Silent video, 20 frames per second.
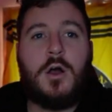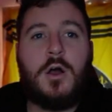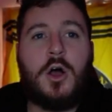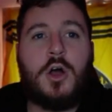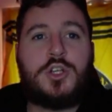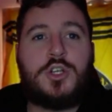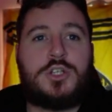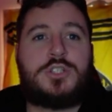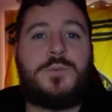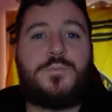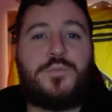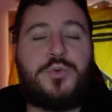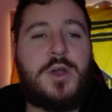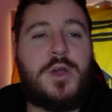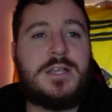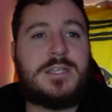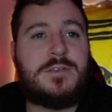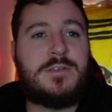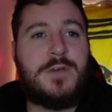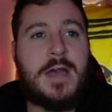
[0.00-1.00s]
Just
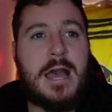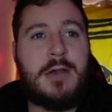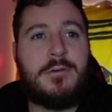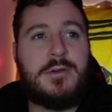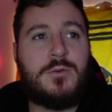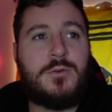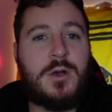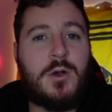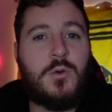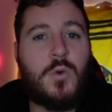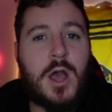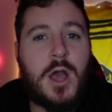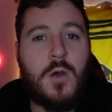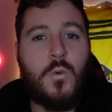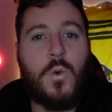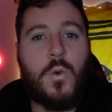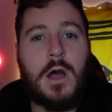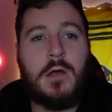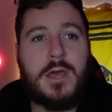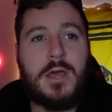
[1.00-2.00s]
impressed of how
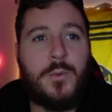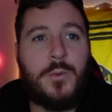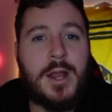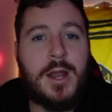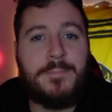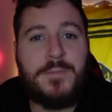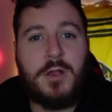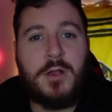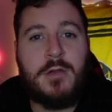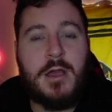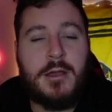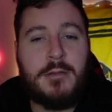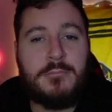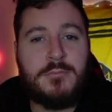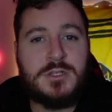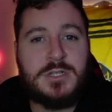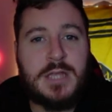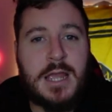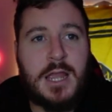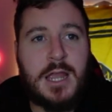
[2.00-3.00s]
well he went up the ground, was
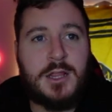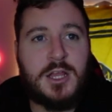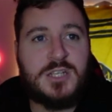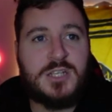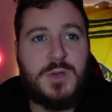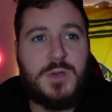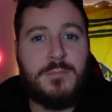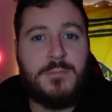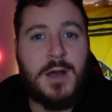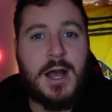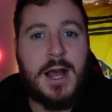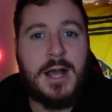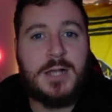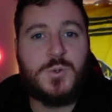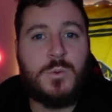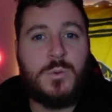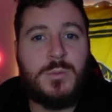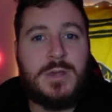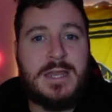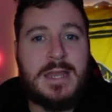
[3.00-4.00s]
taking those big marks when
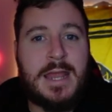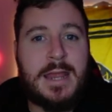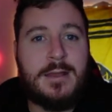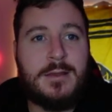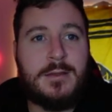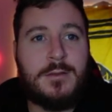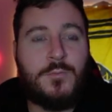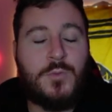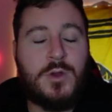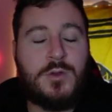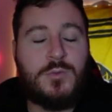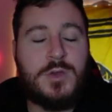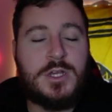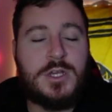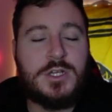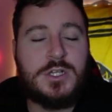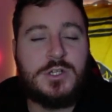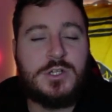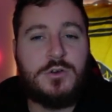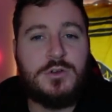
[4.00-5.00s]
we needed them, when we
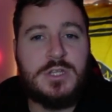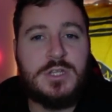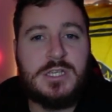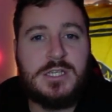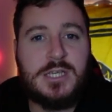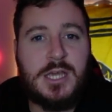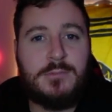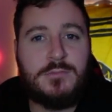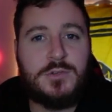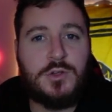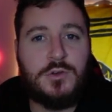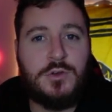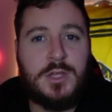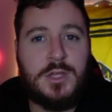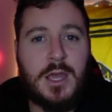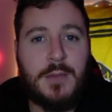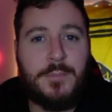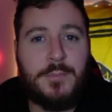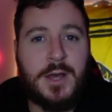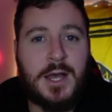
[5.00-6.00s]
just couldn't seem to
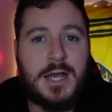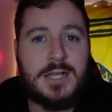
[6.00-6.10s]
get past